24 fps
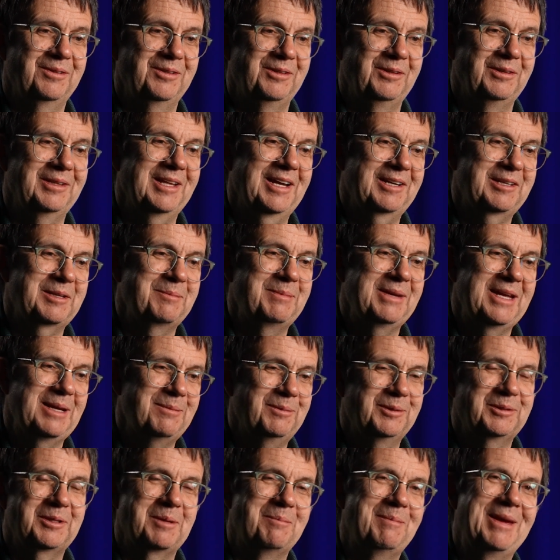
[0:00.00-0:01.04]
You'd like to be
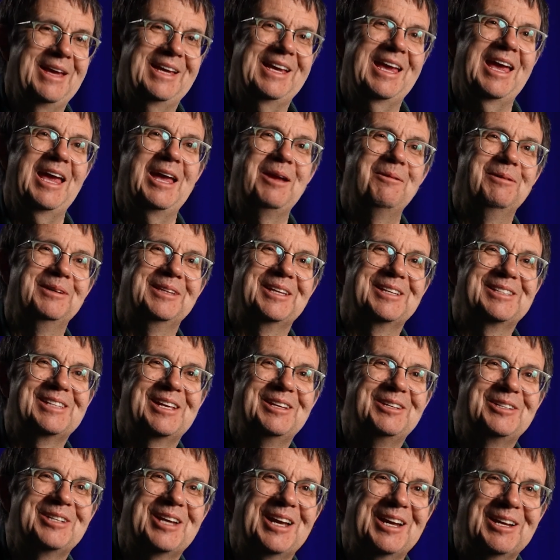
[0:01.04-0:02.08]
able to make hay when the
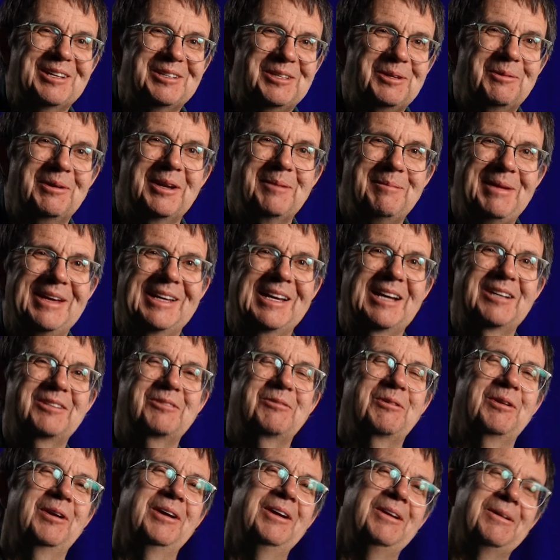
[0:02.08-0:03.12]
sun shines. You want to make
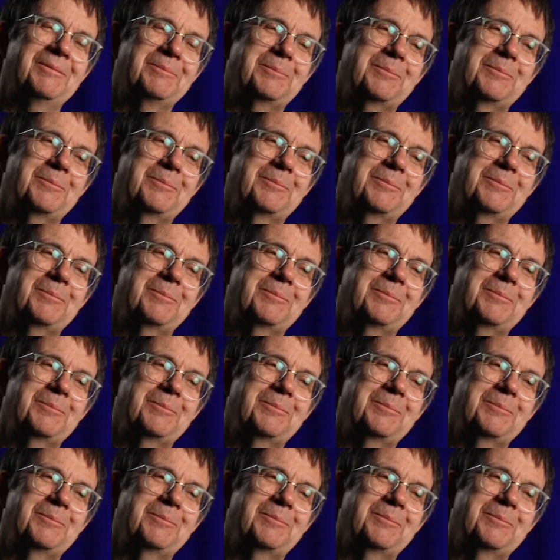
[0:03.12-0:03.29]
extra